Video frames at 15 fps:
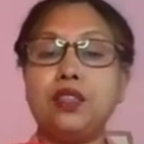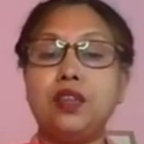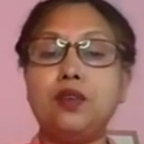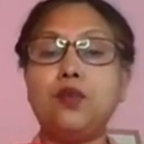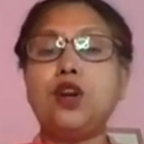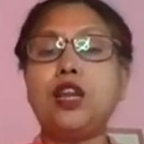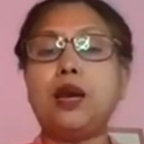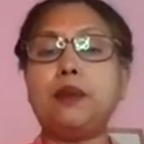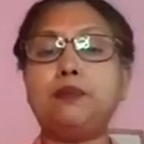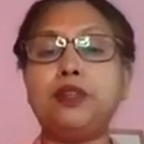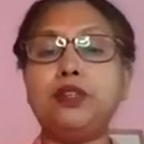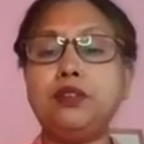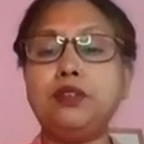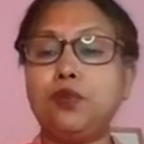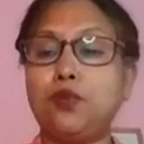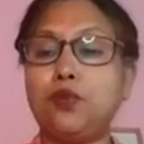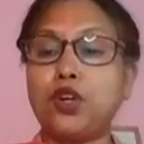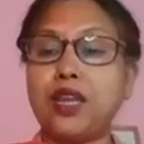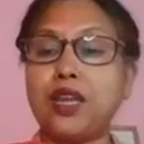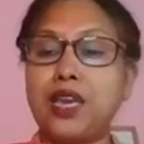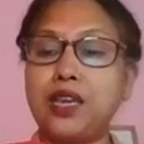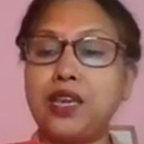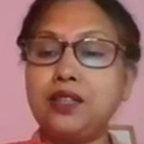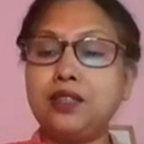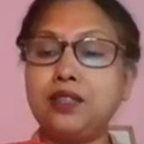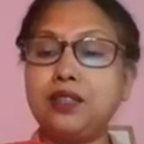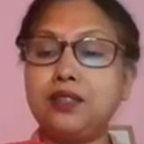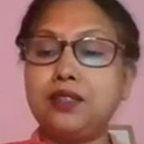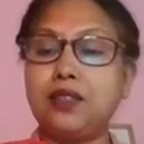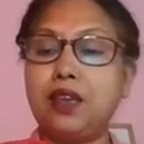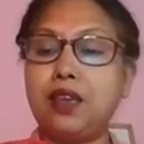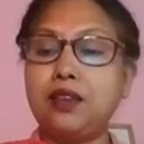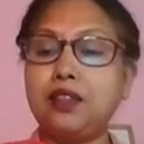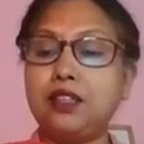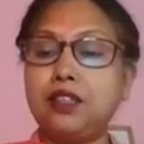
Then what happened? What else is there?